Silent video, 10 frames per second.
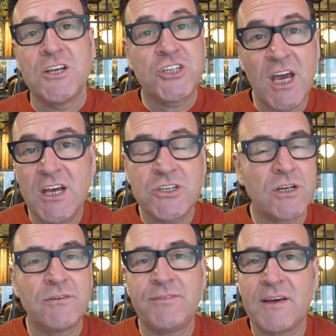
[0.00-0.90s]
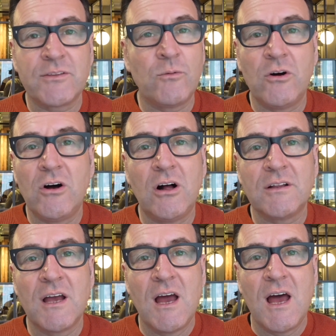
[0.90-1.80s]
change and affect the
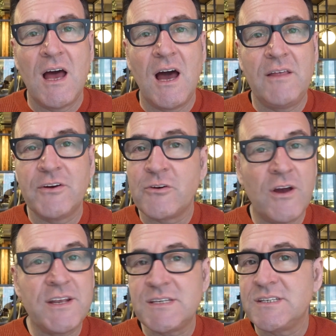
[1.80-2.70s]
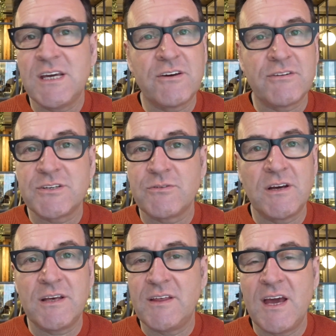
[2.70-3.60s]
world. And the greatest secret is
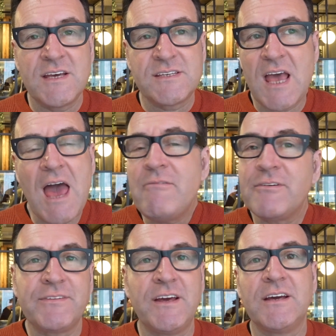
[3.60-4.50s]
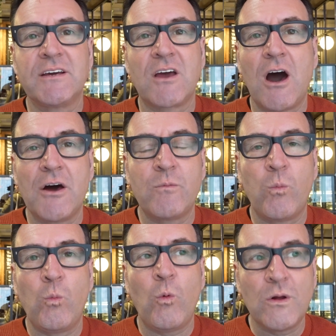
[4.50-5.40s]
really this everything God
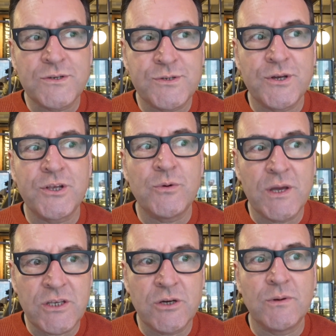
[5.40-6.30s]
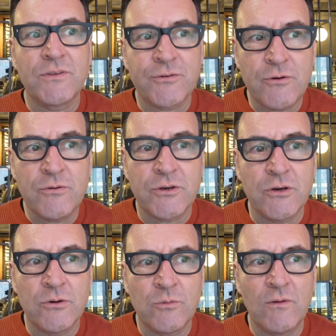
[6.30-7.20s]
wants to do in you and through
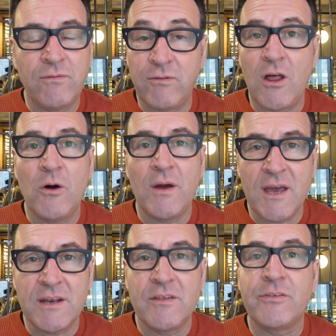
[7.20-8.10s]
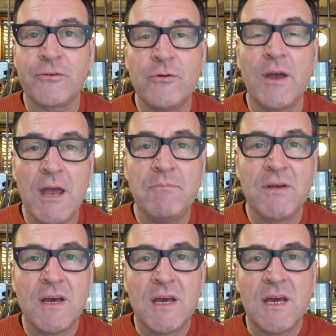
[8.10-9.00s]
you will flow in and through Him.
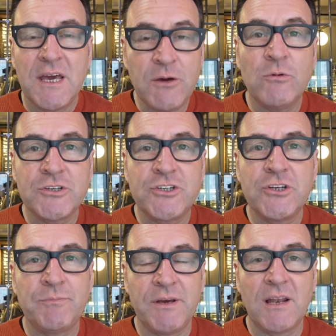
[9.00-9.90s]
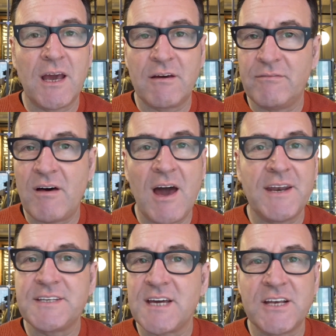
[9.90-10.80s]
He wants you to be like a
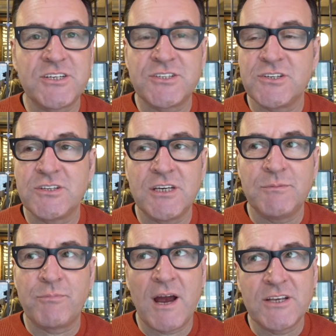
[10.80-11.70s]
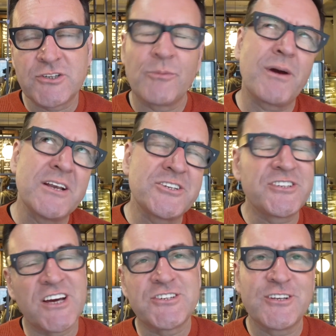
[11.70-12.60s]
vine attached to the branch or branch
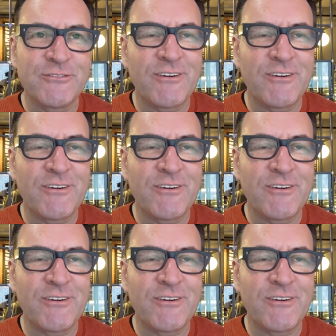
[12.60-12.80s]
attached to the